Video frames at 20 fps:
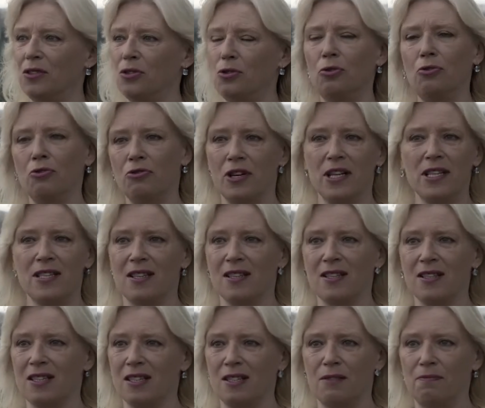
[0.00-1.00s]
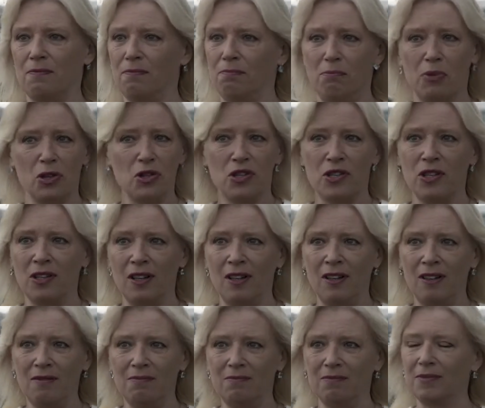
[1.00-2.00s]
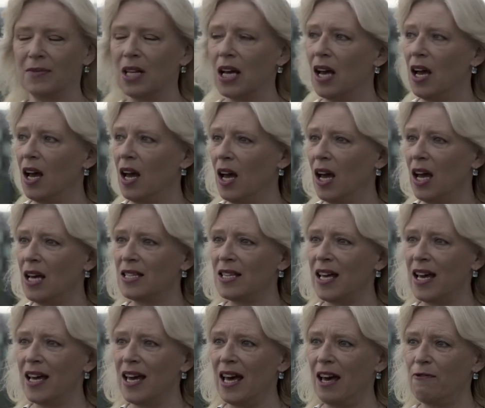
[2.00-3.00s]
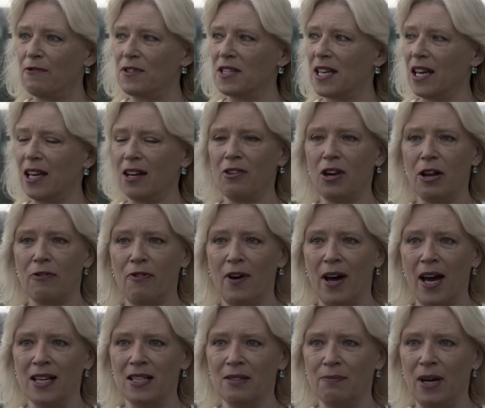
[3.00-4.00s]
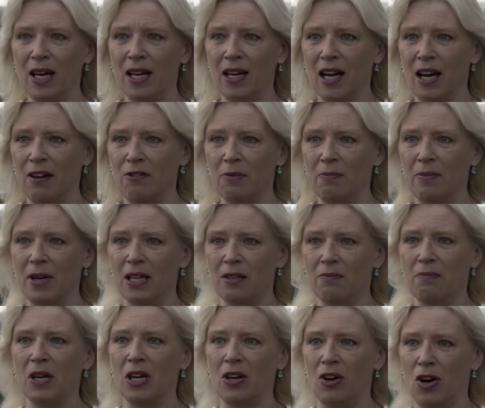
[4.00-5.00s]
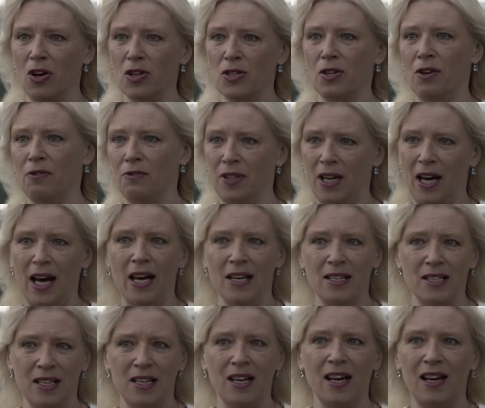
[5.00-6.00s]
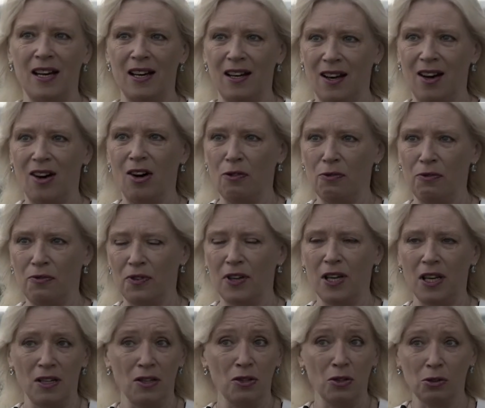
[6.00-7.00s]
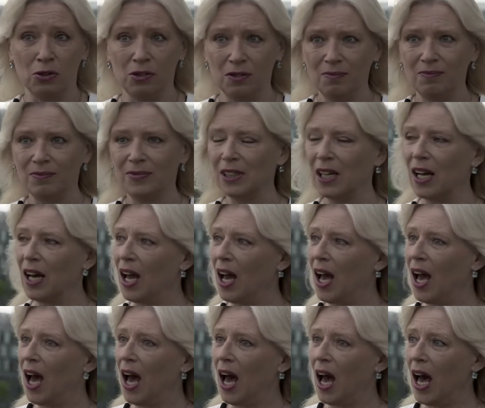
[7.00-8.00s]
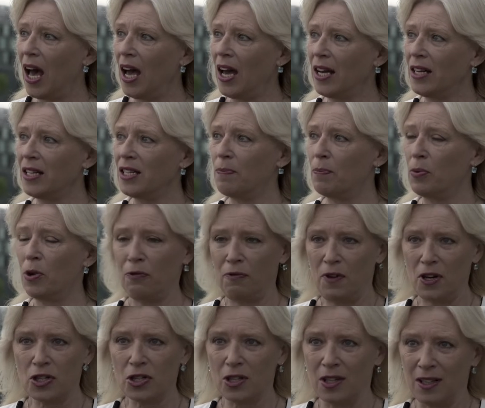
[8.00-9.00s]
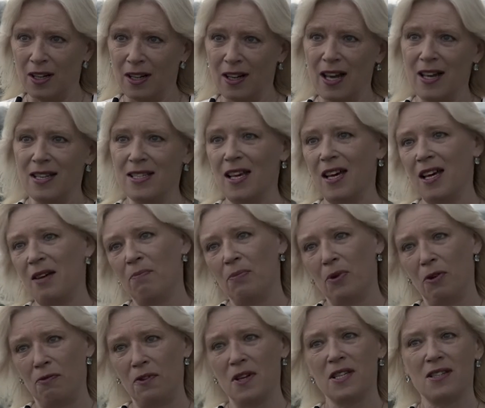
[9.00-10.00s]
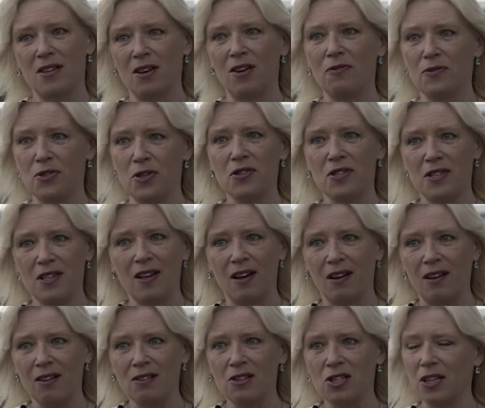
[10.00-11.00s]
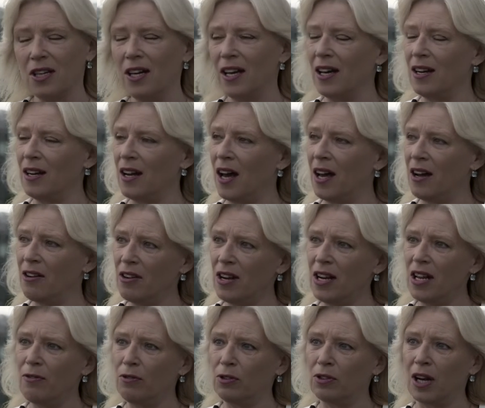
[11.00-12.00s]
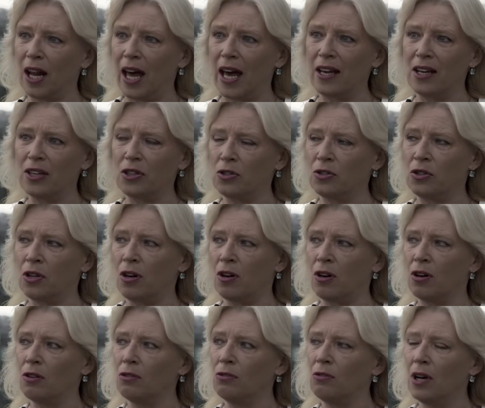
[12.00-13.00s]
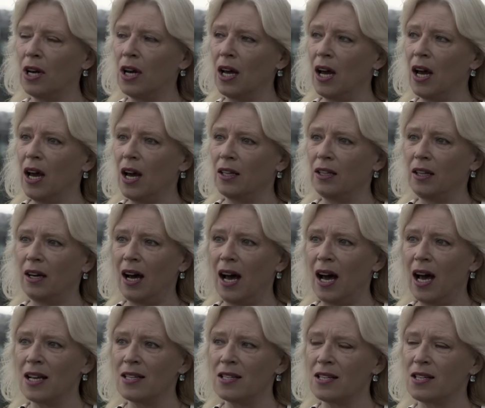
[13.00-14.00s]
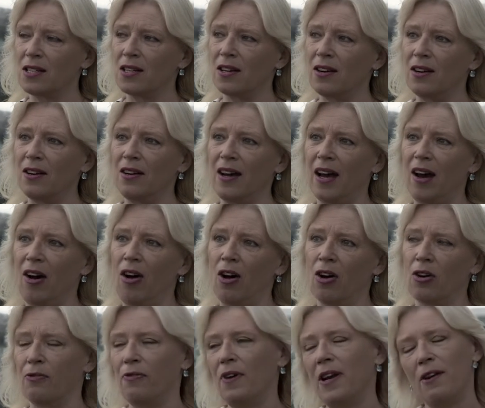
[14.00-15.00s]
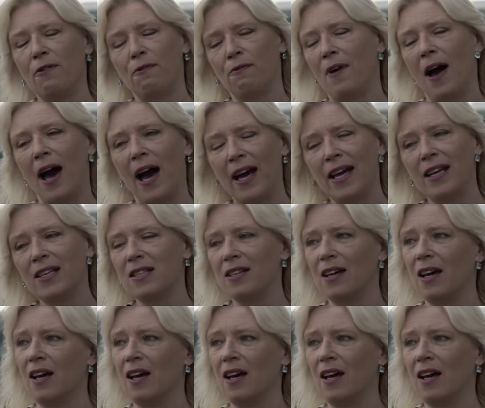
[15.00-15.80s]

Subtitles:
two reasons. Personal, as I have sacrificed my government because of the idea of EU. And professional, as I am professor of sociology, and I really would like to know the answer or verify